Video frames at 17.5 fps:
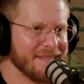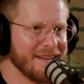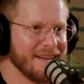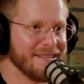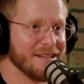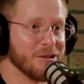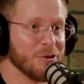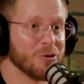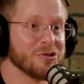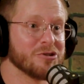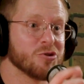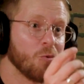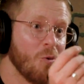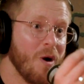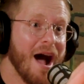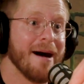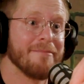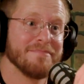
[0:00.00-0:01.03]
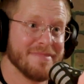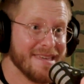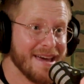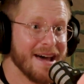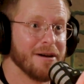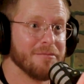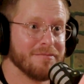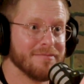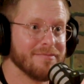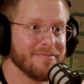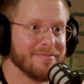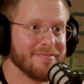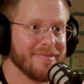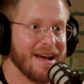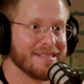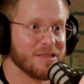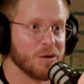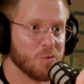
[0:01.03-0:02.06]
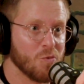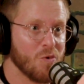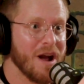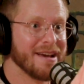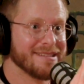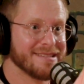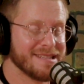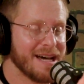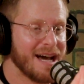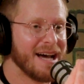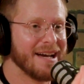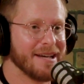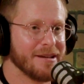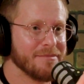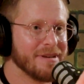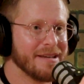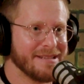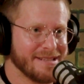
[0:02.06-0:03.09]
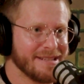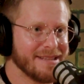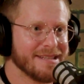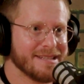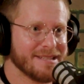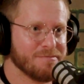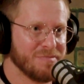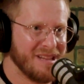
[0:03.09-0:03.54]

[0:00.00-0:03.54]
the Lord dropped them at the right time into this